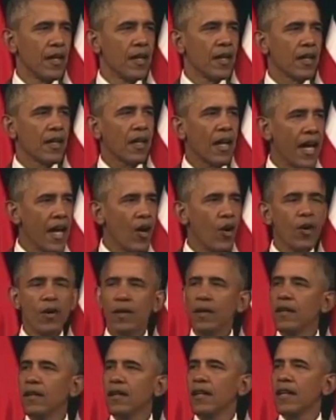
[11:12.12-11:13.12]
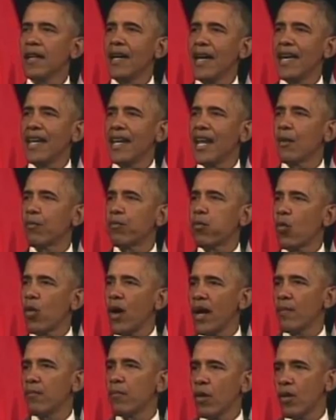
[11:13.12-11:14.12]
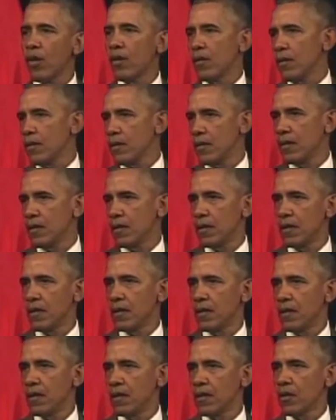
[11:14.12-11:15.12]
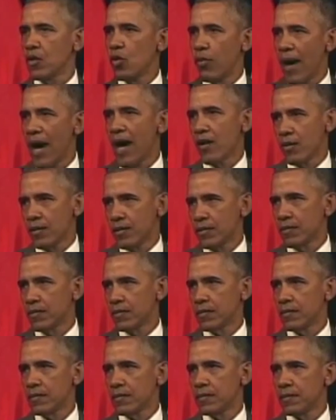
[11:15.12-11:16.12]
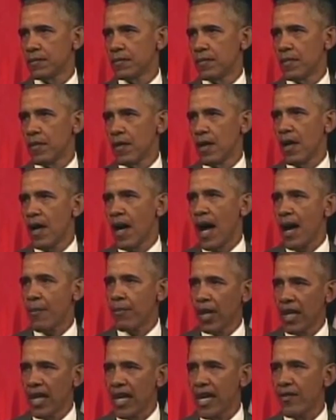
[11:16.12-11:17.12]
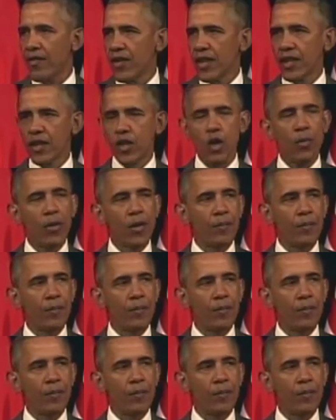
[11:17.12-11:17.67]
Creo en el pueblo cubano. I believe in the Cuban